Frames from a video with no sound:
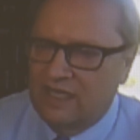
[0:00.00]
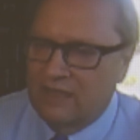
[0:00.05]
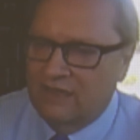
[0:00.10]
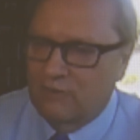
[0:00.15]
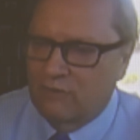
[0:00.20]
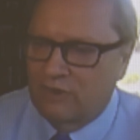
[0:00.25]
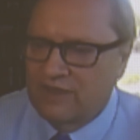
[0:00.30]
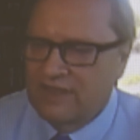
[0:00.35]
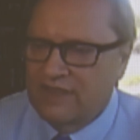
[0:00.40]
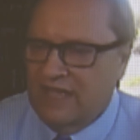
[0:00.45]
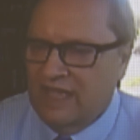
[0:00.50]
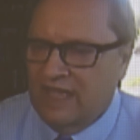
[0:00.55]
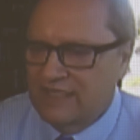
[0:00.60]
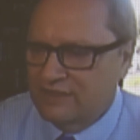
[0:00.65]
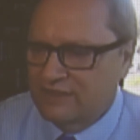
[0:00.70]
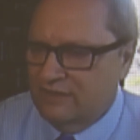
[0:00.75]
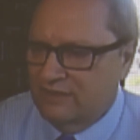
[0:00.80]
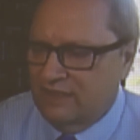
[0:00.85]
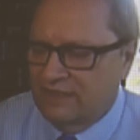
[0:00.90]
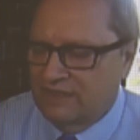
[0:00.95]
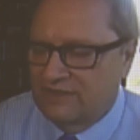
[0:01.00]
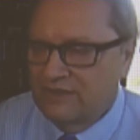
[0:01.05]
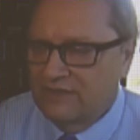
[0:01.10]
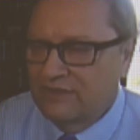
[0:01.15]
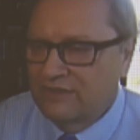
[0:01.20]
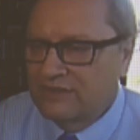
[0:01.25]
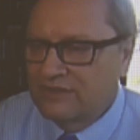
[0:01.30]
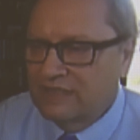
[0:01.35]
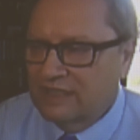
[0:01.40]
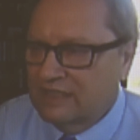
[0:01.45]
One of the astronauts
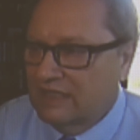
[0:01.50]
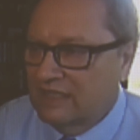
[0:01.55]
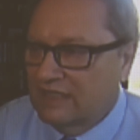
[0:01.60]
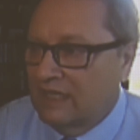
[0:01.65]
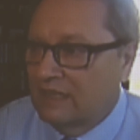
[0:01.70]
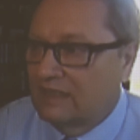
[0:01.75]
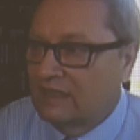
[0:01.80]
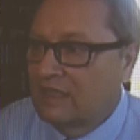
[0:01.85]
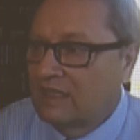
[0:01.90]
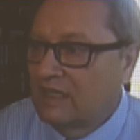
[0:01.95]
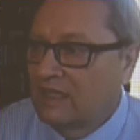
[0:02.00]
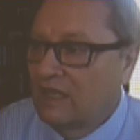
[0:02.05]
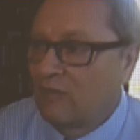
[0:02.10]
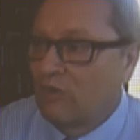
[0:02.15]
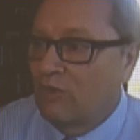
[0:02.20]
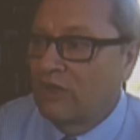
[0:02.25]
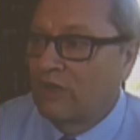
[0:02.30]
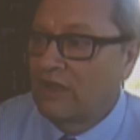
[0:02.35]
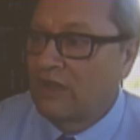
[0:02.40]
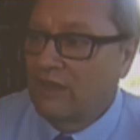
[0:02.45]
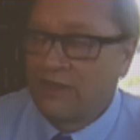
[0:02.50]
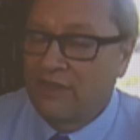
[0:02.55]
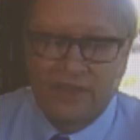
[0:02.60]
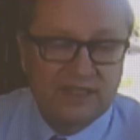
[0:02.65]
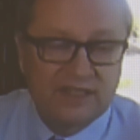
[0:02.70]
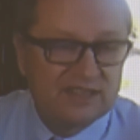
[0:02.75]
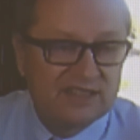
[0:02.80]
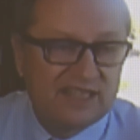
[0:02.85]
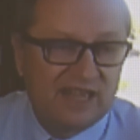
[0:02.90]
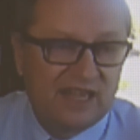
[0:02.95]
using it. One of the
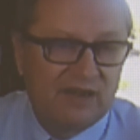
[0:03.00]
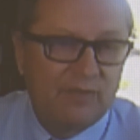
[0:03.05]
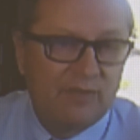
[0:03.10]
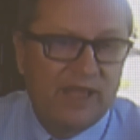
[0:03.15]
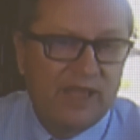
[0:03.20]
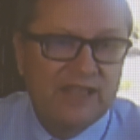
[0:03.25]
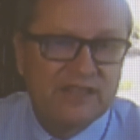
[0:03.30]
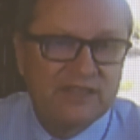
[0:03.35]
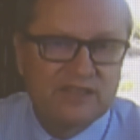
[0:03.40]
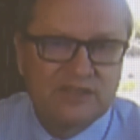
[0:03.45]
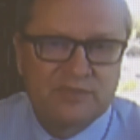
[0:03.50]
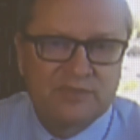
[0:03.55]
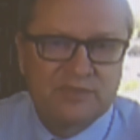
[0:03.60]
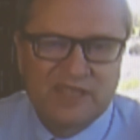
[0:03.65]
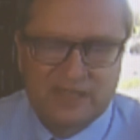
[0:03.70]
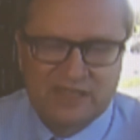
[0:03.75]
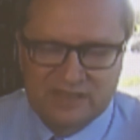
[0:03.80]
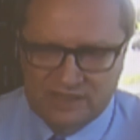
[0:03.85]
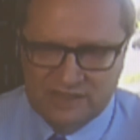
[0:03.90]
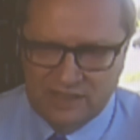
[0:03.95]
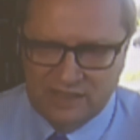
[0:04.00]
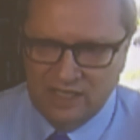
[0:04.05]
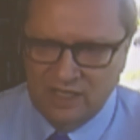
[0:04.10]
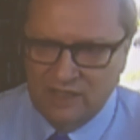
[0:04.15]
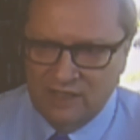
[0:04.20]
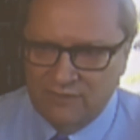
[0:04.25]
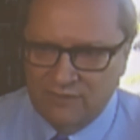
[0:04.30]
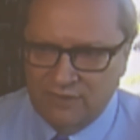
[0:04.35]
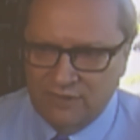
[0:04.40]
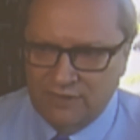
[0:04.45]
things that amazes me is,
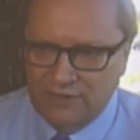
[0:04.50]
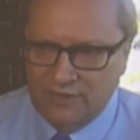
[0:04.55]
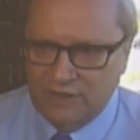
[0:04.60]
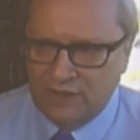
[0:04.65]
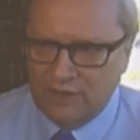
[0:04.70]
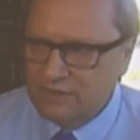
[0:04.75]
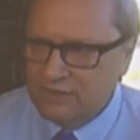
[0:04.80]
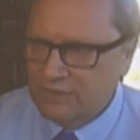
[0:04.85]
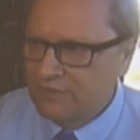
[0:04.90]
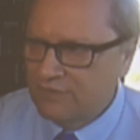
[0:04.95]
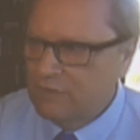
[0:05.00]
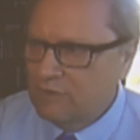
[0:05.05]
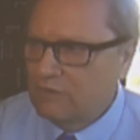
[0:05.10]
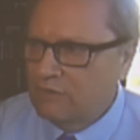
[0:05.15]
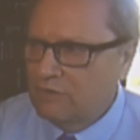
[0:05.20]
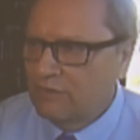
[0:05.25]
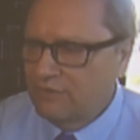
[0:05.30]
for those of you